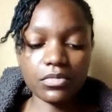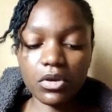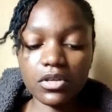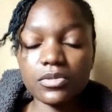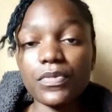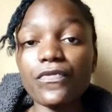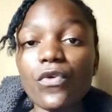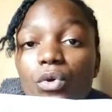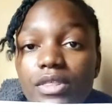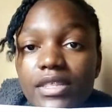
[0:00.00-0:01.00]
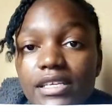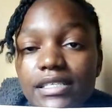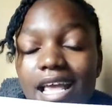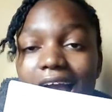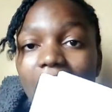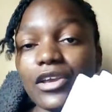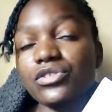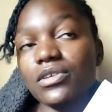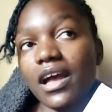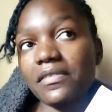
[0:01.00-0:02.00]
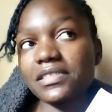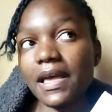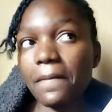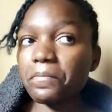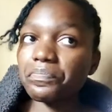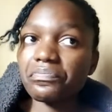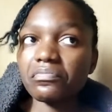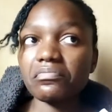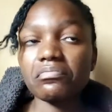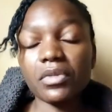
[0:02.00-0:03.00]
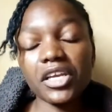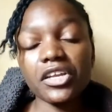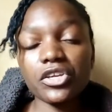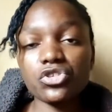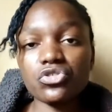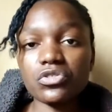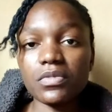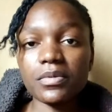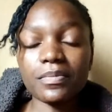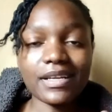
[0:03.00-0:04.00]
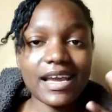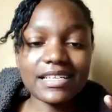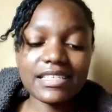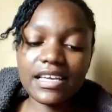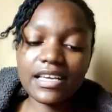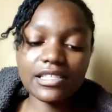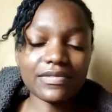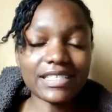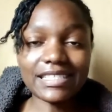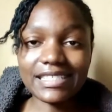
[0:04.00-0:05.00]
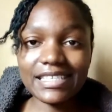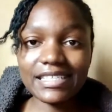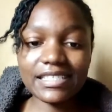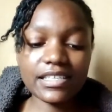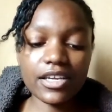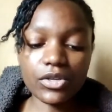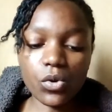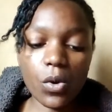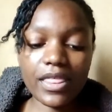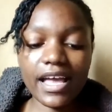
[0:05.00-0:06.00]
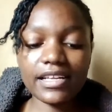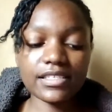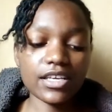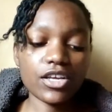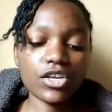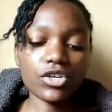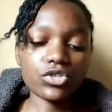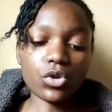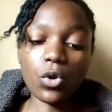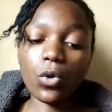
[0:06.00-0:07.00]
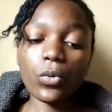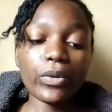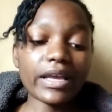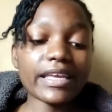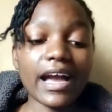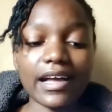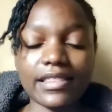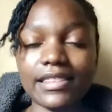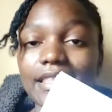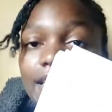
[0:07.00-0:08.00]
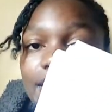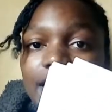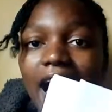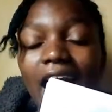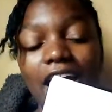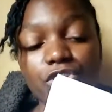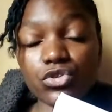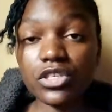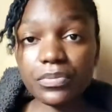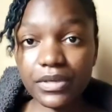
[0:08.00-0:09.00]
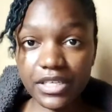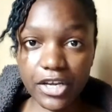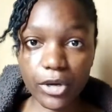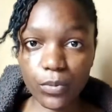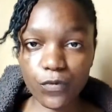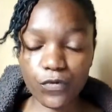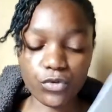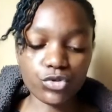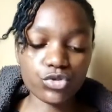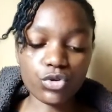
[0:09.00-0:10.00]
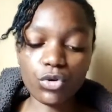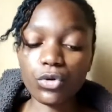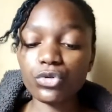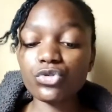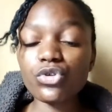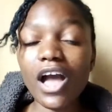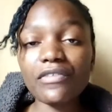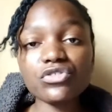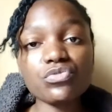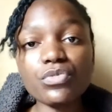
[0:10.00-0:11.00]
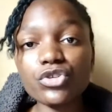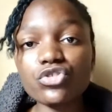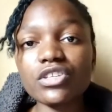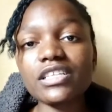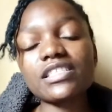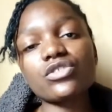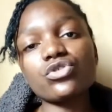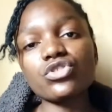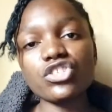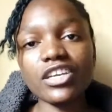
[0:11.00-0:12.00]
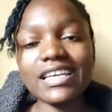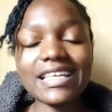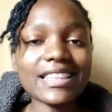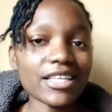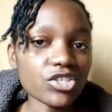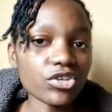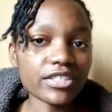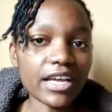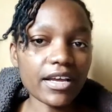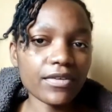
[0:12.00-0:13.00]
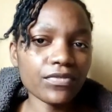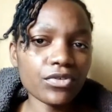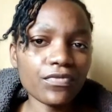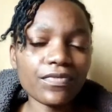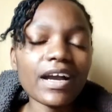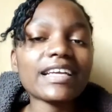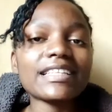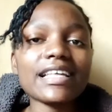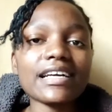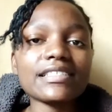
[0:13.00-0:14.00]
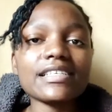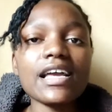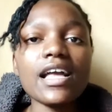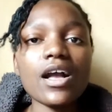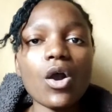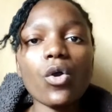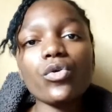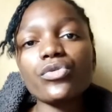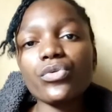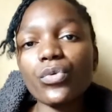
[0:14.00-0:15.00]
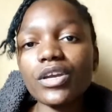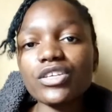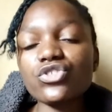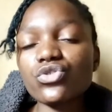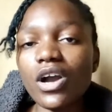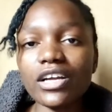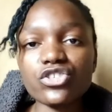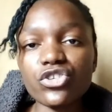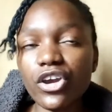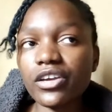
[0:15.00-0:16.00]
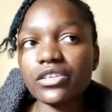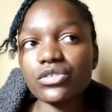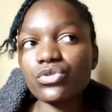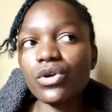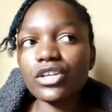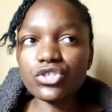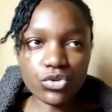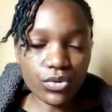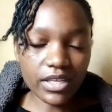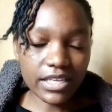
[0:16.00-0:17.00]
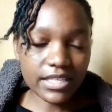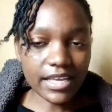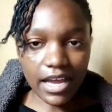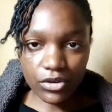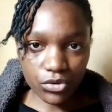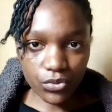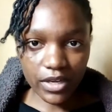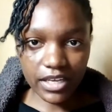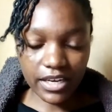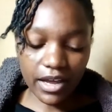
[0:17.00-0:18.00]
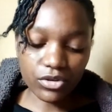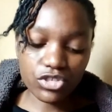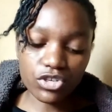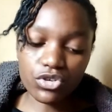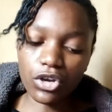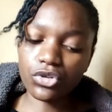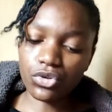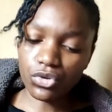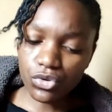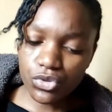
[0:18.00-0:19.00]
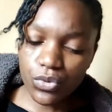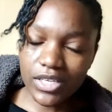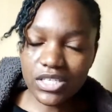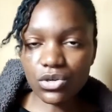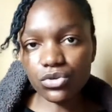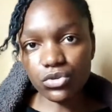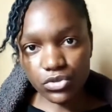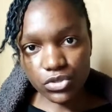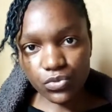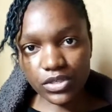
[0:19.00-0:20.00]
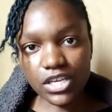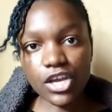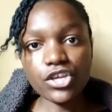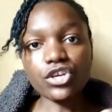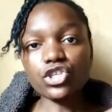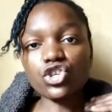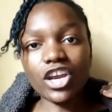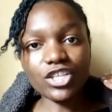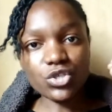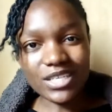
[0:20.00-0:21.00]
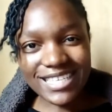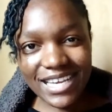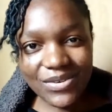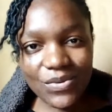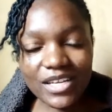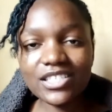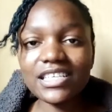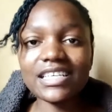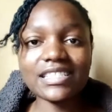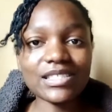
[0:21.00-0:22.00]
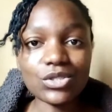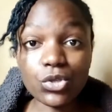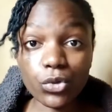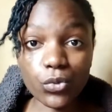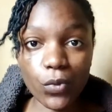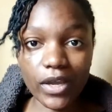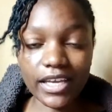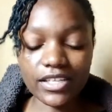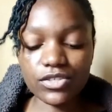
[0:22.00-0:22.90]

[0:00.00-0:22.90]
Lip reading: Because before this, I used to have some minor issues, maybe bladderness, feeling dizzy and all that. So yeah, this has really been helpful. So you have to make sure that you check in the doctor if you find that all the ways you are doing they are not working out. You're trying to lose weight, you're not losing weight. You're trying to gain weight, it's not working.